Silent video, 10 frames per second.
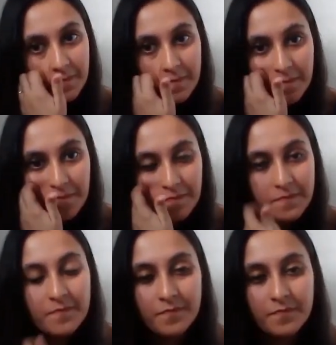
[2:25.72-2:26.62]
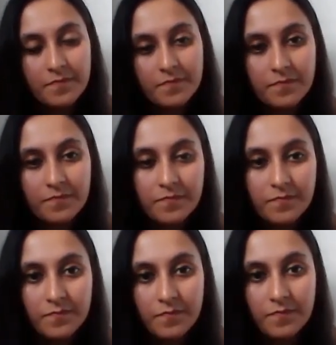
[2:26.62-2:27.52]

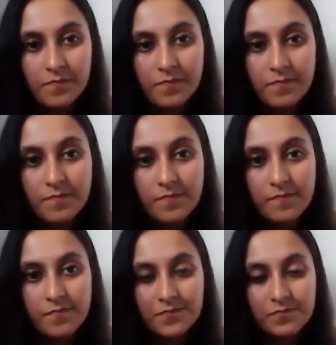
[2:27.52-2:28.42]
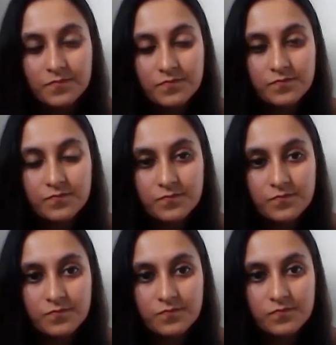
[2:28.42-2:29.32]

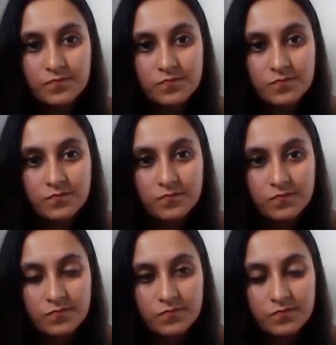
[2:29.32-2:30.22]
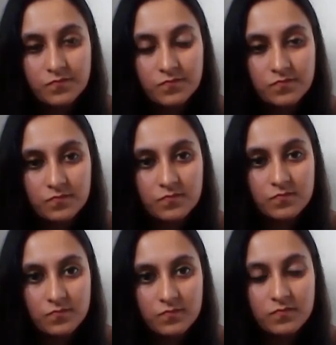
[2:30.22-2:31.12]

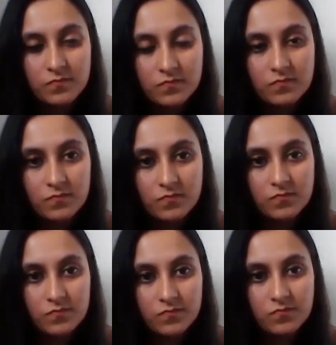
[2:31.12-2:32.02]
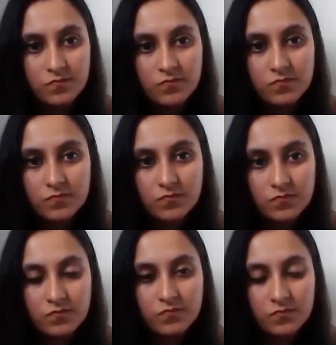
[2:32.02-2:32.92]

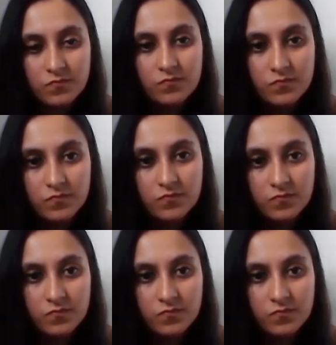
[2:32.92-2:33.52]
No words are spoken by the person on screen.